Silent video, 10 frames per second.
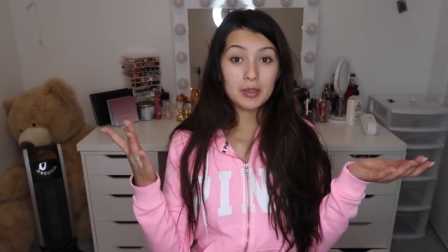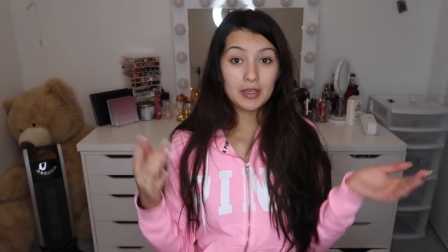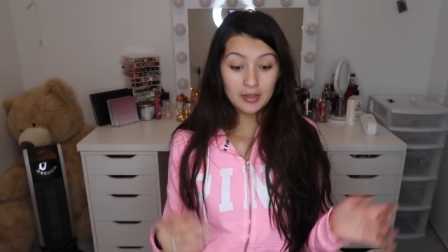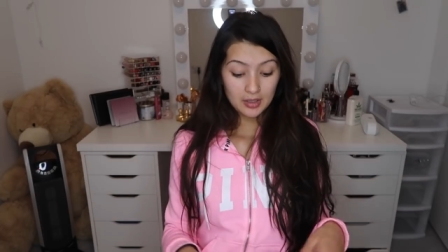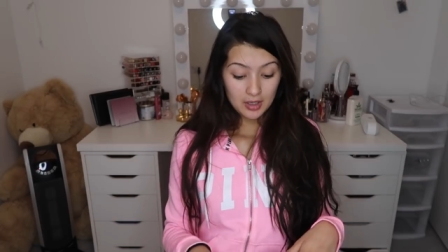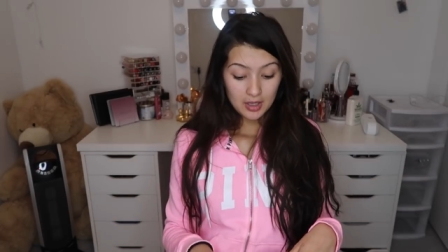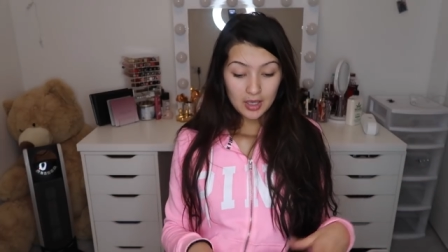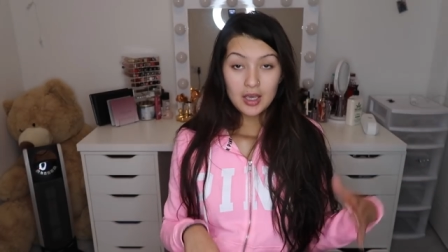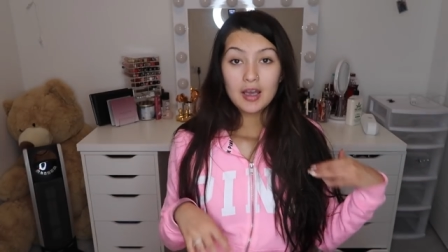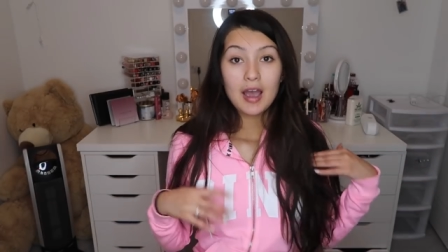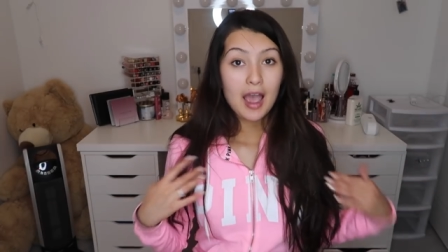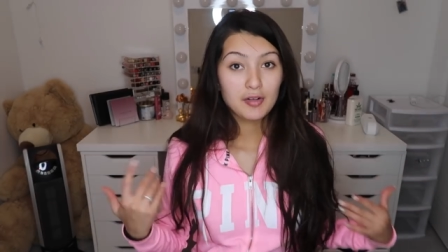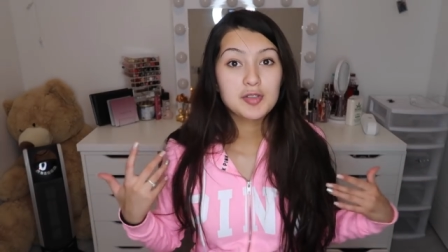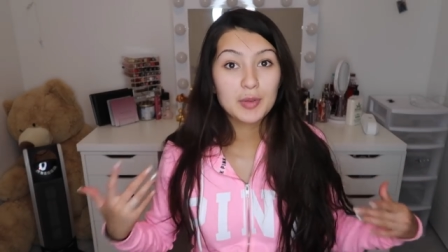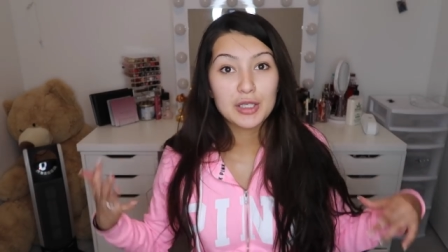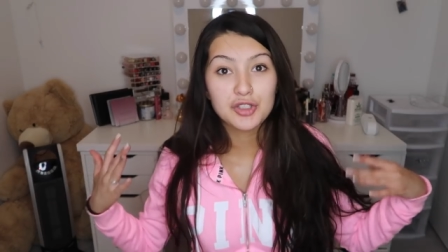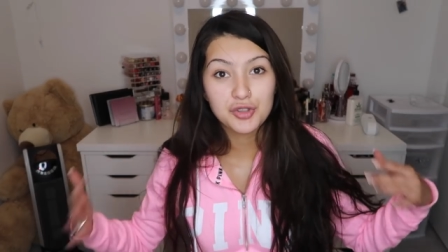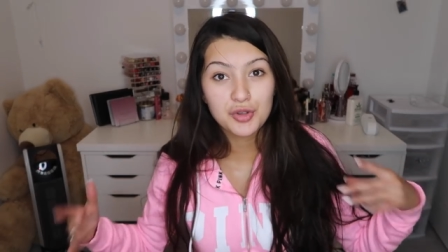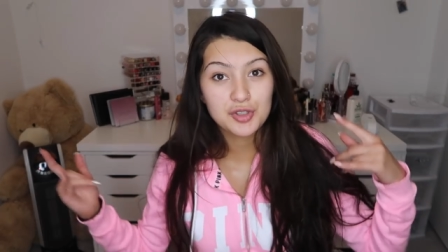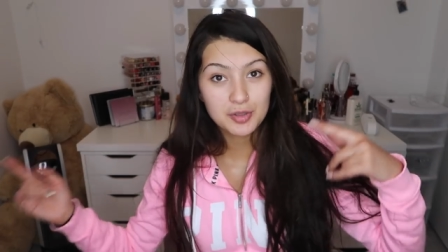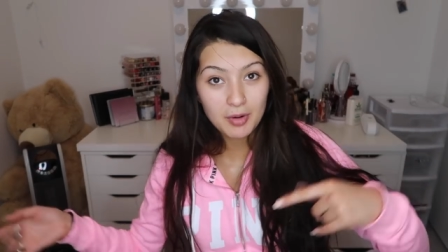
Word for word: but I was planning to do this